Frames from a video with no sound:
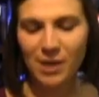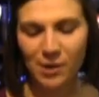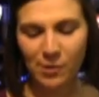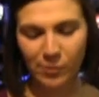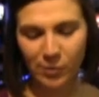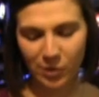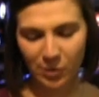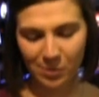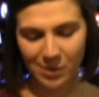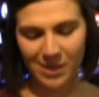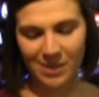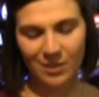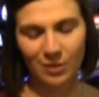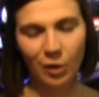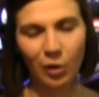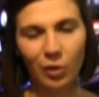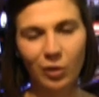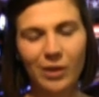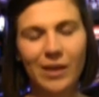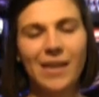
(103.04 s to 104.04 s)
beer will be
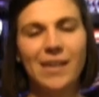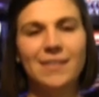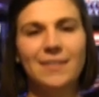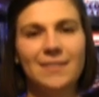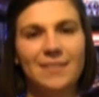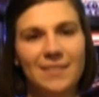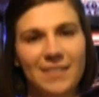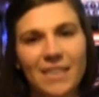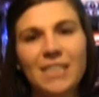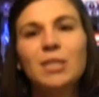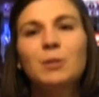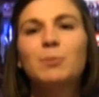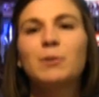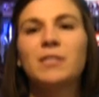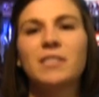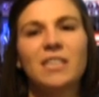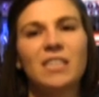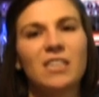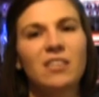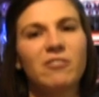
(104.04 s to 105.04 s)
sold and
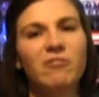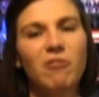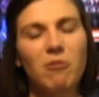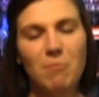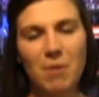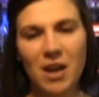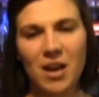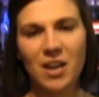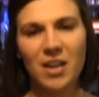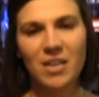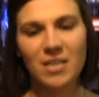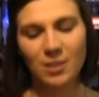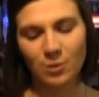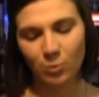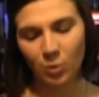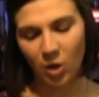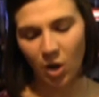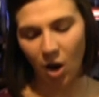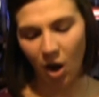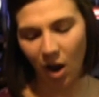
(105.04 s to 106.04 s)
6% of Americans
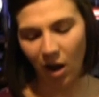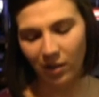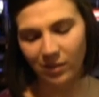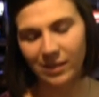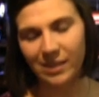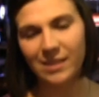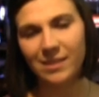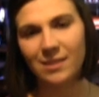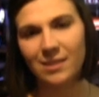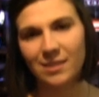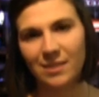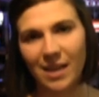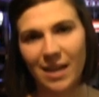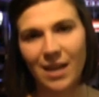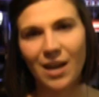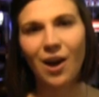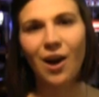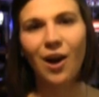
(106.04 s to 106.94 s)
will call in sick